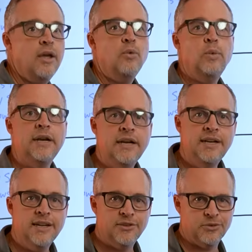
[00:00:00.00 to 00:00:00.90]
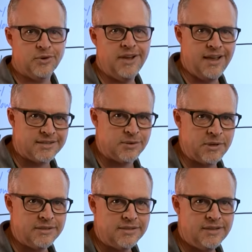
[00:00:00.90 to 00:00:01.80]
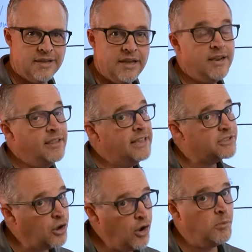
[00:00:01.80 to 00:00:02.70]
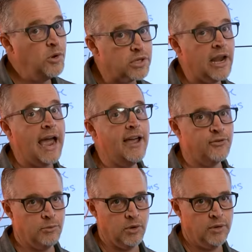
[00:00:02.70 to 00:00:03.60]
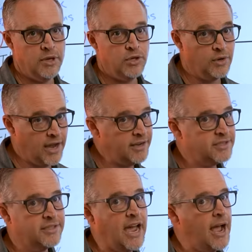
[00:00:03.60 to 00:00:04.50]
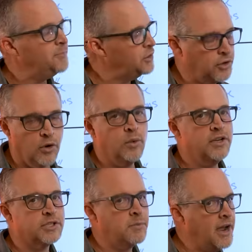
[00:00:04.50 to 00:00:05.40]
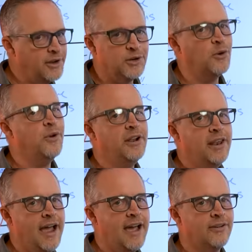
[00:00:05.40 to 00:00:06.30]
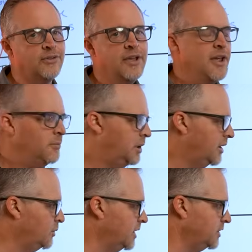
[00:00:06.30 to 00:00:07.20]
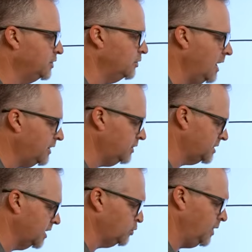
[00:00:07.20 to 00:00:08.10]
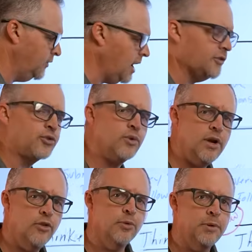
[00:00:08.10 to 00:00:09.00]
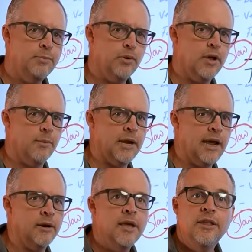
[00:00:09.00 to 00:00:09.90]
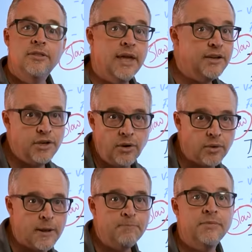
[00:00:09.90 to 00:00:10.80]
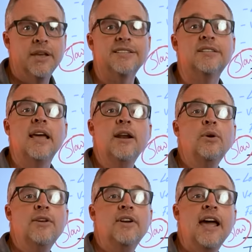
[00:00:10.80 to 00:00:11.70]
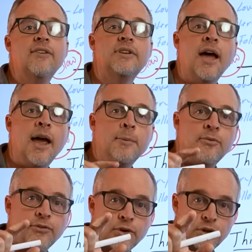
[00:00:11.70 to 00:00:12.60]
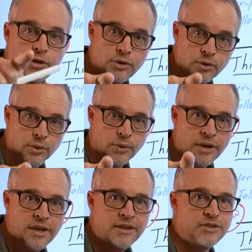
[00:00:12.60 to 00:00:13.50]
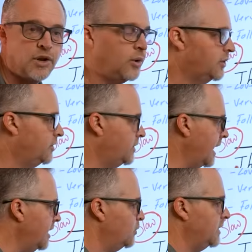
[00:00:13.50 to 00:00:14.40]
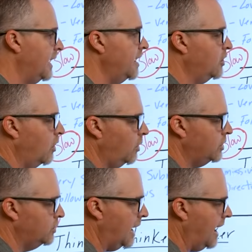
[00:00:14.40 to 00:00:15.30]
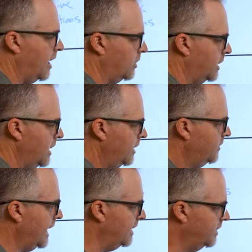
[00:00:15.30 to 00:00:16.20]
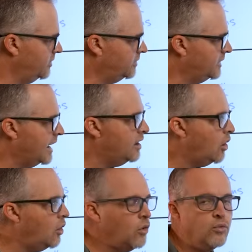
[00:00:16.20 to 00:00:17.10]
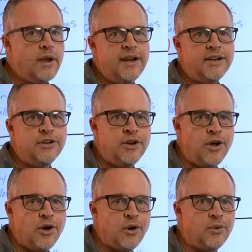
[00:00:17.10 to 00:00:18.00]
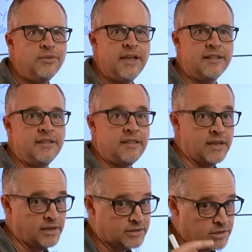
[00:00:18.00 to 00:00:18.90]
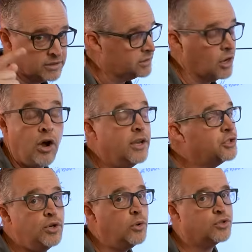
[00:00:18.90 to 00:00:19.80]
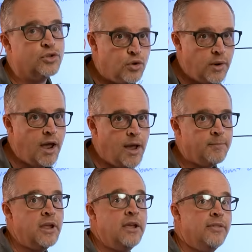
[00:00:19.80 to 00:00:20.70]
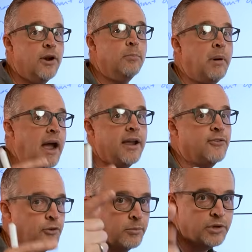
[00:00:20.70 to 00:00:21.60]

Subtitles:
we need to get 3 estimates? It's almost laughable. You got to stop. You don't want to smile. You don't want to laugh. But when a director says, we've got 3 other people coming out, they don't, because they don't even have time for you. So when they call you out, that they already know that as long as you don't screw it up, they're buying from